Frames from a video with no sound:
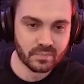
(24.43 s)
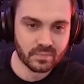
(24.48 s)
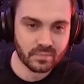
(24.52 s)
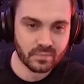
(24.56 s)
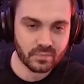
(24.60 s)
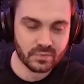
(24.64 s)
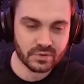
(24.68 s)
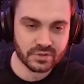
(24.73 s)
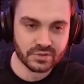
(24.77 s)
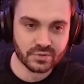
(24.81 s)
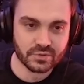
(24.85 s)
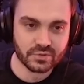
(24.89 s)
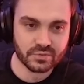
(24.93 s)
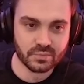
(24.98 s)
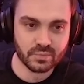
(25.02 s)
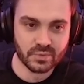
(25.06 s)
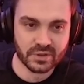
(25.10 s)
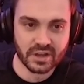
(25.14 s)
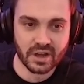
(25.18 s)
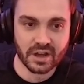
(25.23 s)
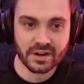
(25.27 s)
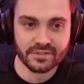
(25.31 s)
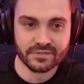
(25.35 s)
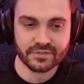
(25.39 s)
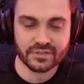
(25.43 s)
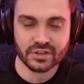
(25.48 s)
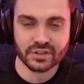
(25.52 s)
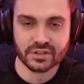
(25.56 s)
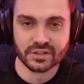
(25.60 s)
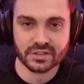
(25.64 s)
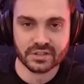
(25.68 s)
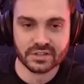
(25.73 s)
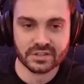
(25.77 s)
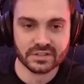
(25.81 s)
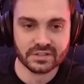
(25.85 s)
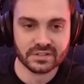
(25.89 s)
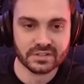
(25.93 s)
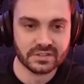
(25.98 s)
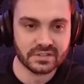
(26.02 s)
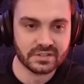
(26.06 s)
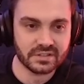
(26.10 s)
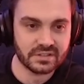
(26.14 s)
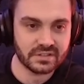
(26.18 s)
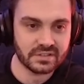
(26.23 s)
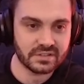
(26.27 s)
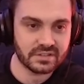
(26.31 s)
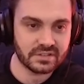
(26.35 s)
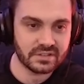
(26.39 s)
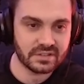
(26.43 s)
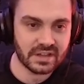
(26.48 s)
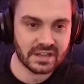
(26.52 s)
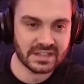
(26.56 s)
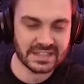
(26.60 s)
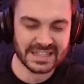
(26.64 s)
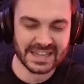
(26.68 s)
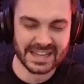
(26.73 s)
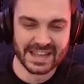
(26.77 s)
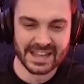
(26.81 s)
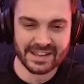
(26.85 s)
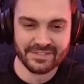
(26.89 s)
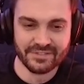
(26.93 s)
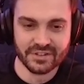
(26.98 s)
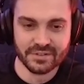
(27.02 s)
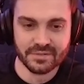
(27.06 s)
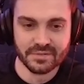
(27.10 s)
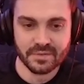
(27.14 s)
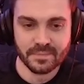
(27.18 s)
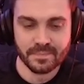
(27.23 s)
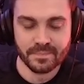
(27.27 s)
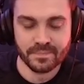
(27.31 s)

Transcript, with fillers: which we kind of took as a given